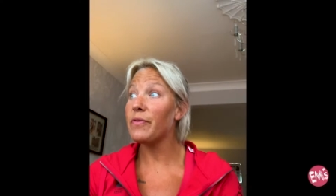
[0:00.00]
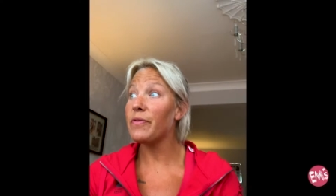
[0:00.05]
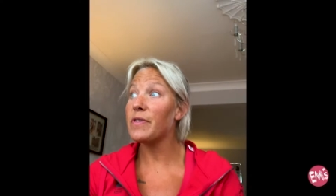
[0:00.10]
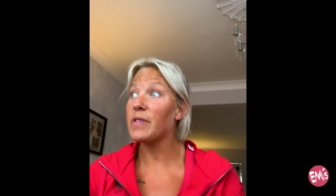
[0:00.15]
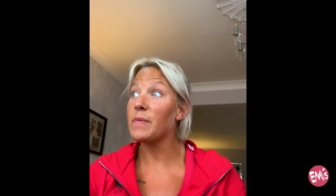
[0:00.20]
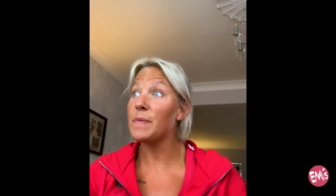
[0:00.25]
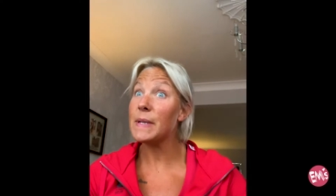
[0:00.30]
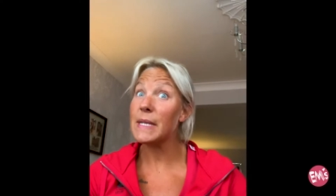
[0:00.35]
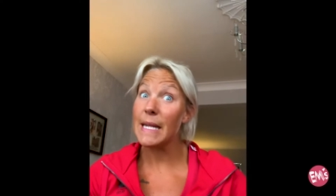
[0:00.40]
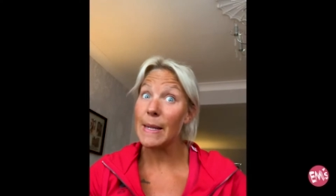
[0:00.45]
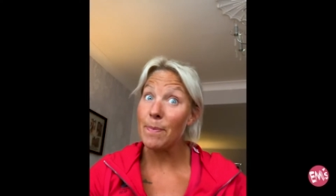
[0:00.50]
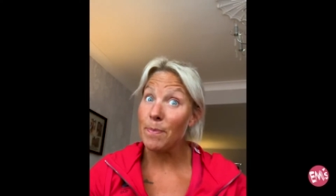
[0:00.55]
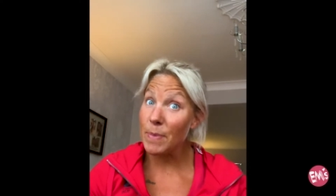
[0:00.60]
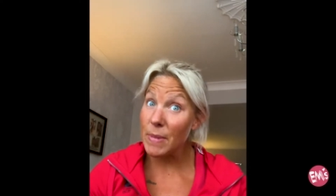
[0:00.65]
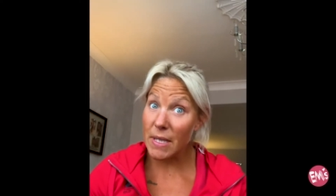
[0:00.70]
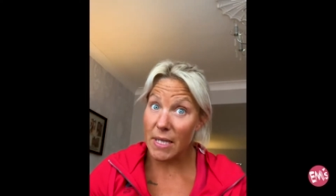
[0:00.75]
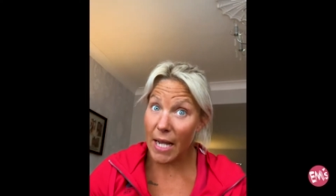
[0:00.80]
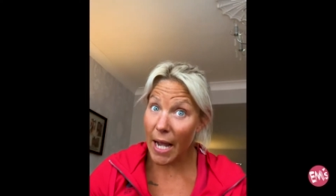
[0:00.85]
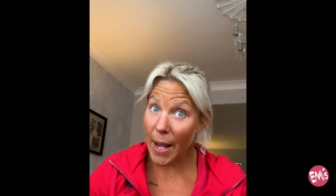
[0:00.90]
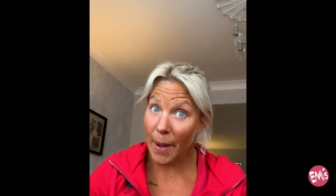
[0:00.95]
some dim
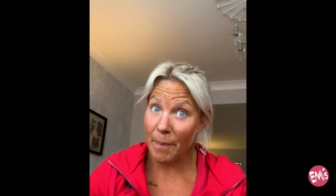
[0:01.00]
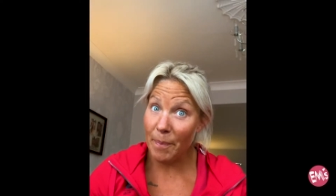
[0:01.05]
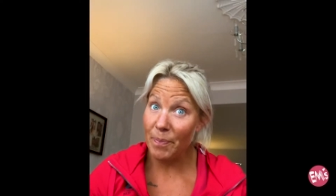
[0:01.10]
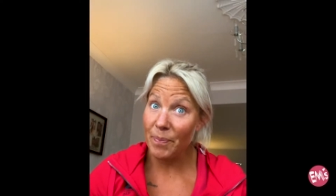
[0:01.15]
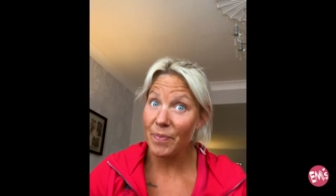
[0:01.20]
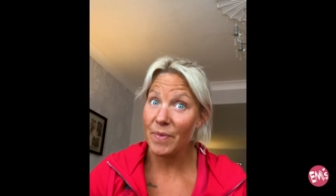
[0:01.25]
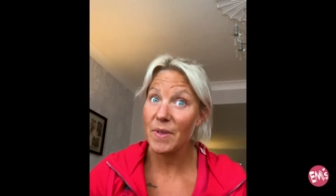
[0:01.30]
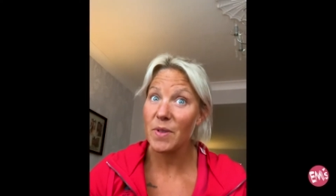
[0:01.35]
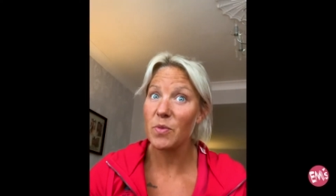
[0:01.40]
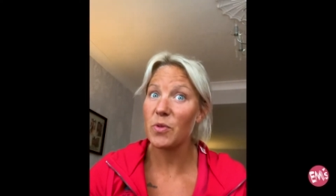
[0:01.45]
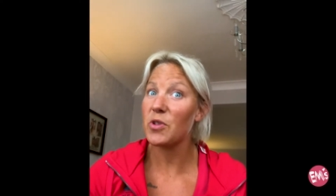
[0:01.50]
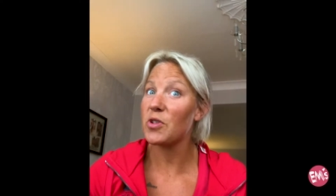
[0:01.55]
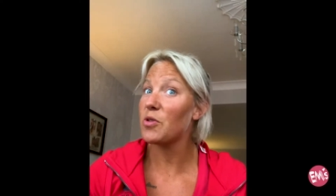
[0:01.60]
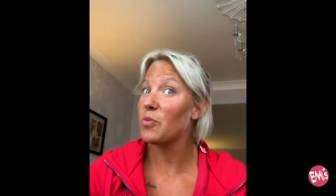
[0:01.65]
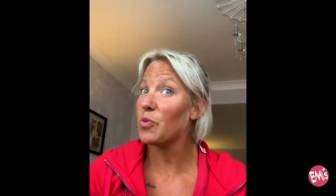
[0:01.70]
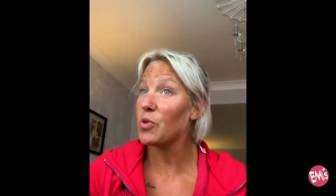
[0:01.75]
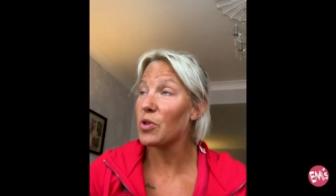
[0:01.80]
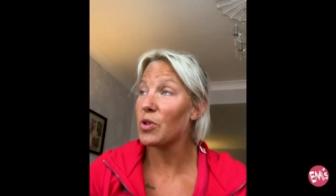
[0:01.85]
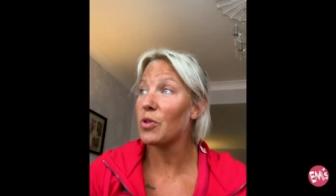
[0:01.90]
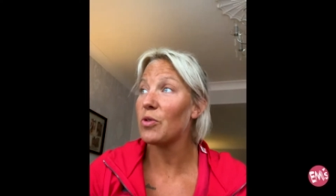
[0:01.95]
sums, which I
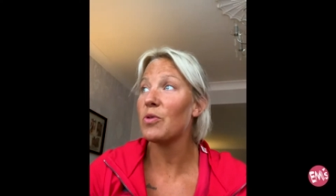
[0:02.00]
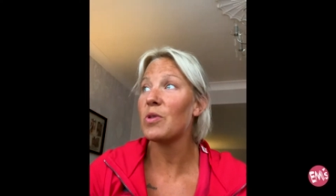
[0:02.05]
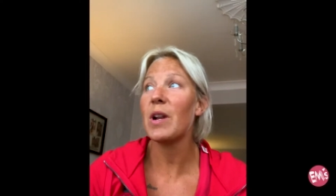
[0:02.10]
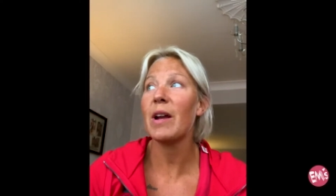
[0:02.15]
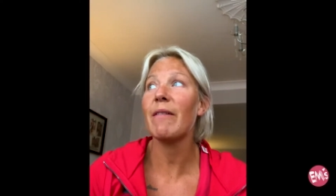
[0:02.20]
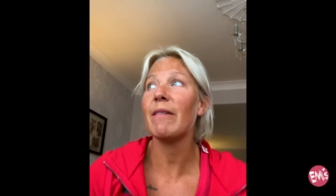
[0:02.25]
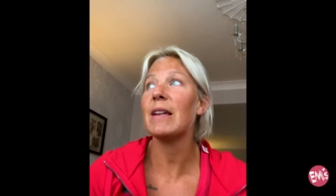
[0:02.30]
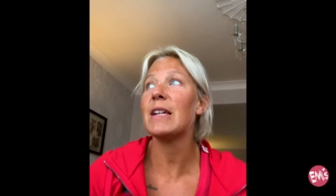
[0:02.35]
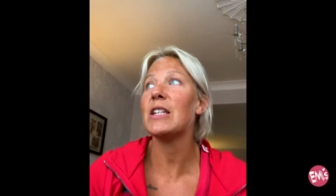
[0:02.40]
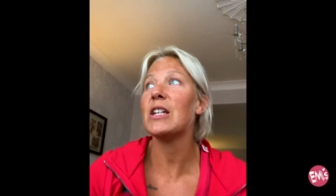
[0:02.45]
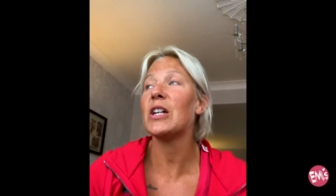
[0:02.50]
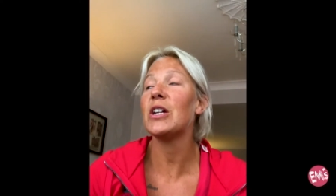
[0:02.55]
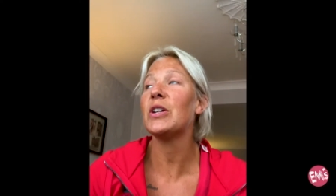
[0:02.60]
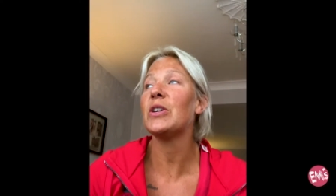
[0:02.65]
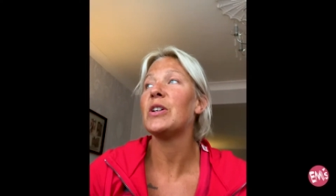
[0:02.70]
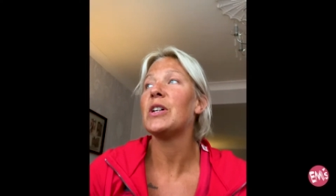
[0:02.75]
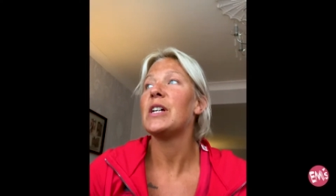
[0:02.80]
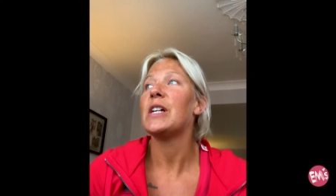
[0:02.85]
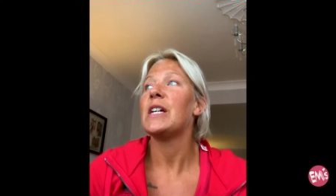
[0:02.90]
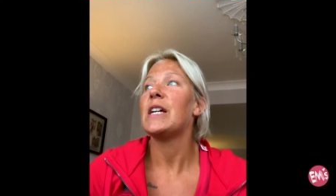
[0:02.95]
wouldn't ordinarily do.